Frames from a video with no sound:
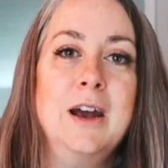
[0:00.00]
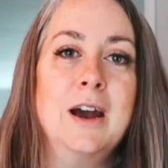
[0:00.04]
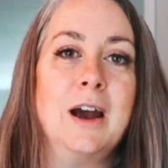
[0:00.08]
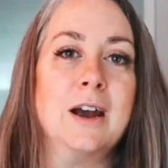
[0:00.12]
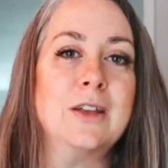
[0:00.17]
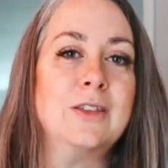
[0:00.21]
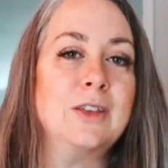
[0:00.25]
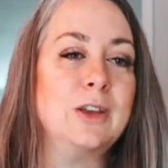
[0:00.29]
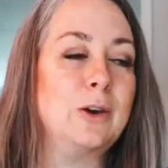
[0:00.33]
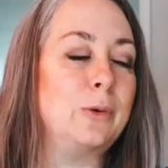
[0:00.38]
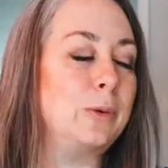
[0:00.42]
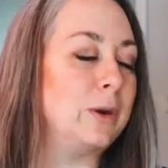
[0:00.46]

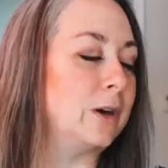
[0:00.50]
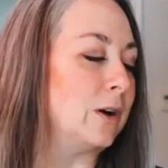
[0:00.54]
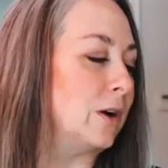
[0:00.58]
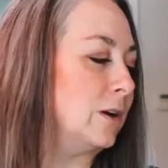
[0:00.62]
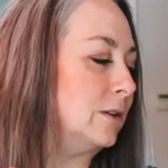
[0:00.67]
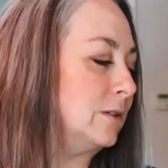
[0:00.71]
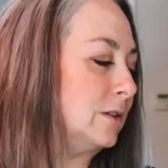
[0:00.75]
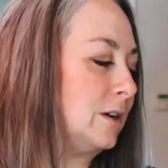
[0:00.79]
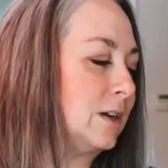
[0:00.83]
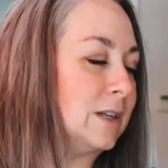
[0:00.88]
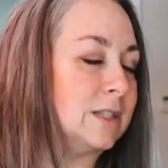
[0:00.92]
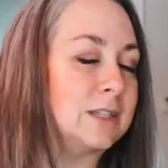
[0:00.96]
I think we
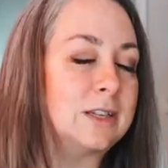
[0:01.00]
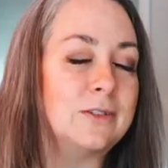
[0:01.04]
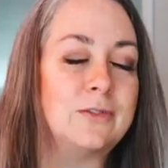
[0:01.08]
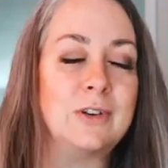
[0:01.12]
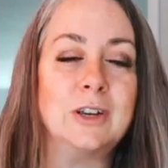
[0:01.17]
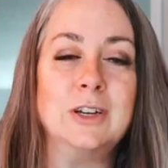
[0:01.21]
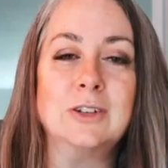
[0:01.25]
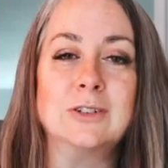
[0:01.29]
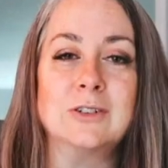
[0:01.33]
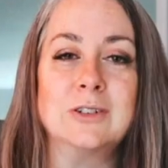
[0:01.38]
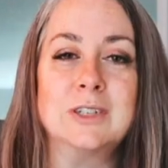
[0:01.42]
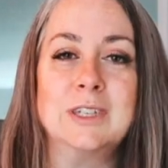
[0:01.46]
got lots of
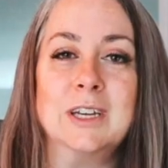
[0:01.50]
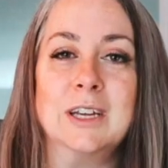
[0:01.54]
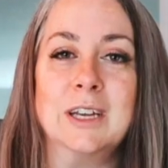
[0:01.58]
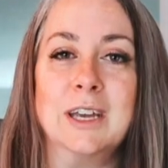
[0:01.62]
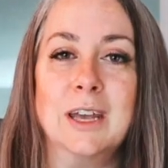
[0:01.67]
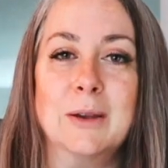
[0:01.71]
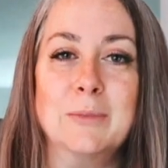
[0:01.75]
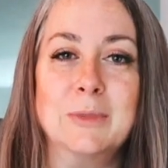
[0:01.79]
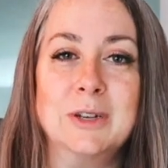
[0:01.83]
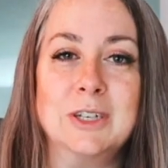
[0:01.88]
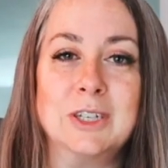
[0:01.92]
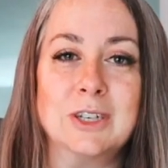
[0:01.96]
interesting
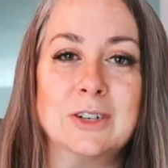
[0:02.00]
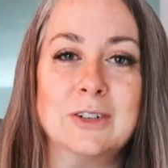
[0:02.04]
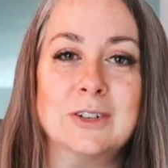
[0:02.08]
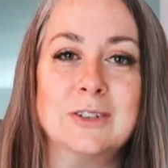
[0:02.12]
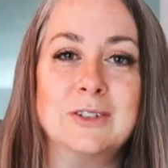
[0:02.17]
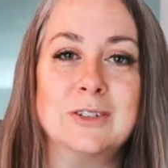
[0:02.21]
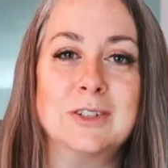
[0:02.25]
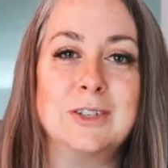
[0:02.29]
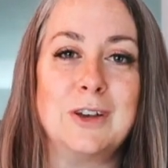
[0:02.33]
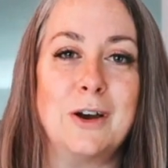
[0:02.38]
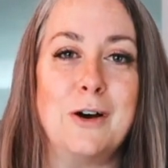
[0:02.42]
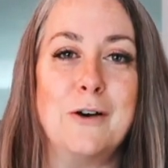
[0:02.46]

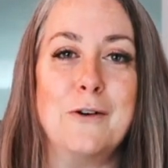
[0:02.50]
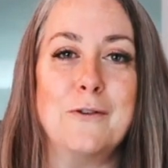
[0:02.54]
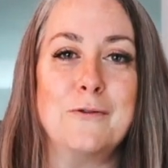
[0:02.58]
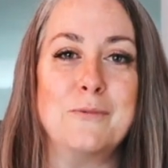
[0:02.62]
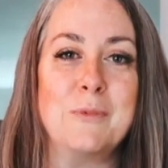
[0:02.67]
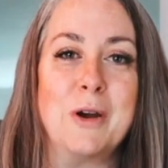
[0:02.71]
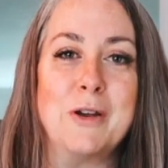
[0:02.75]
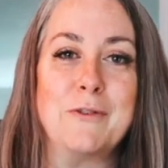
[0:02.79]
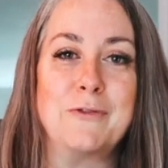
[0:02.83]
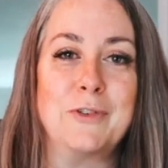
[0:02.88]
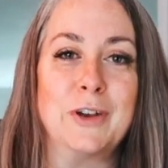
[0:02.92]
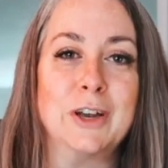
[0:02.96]
images of
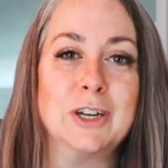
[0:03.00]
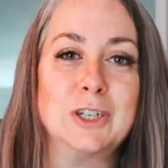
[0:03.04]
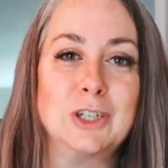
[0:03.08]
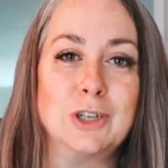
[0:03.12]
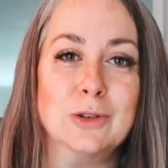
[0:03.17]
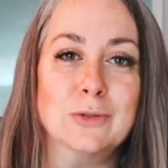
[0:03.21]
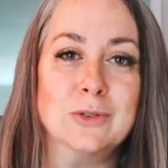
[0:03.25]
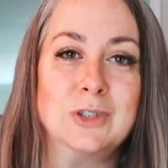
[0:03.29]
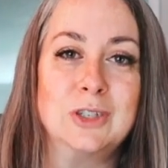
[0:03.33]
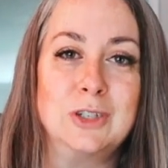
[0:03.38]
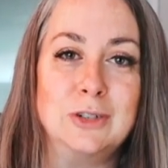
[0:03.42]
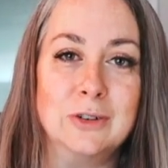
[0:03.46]
my fish
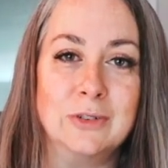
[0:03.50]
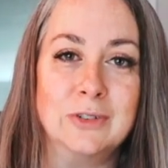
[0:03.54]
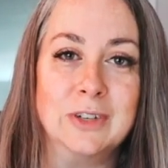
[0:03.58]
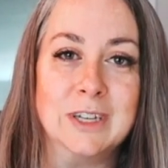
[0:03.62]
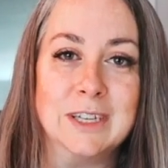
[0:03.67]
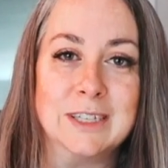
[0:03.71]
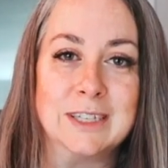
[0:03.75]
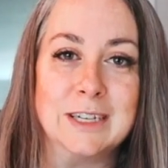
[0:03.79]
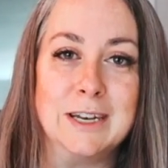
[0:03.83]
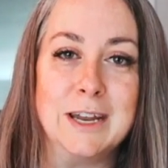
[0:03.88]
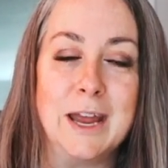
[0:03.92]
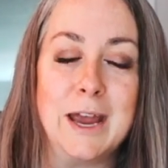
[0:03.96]
who still
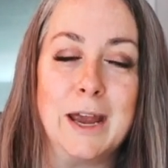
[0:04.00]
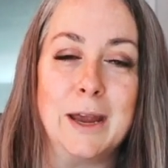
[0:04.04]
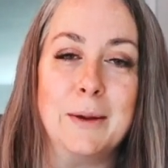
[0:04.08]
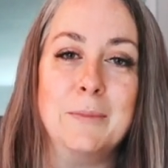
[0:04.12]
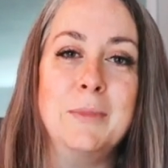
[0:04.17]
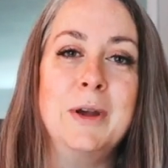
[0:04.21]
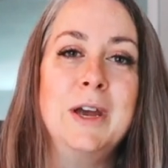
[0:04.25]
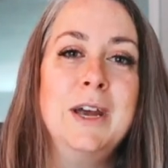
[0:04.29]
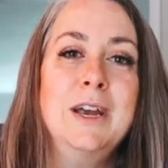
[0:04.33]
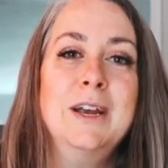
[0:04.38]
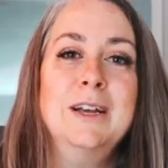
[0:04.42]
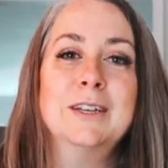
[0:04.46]
needs a name.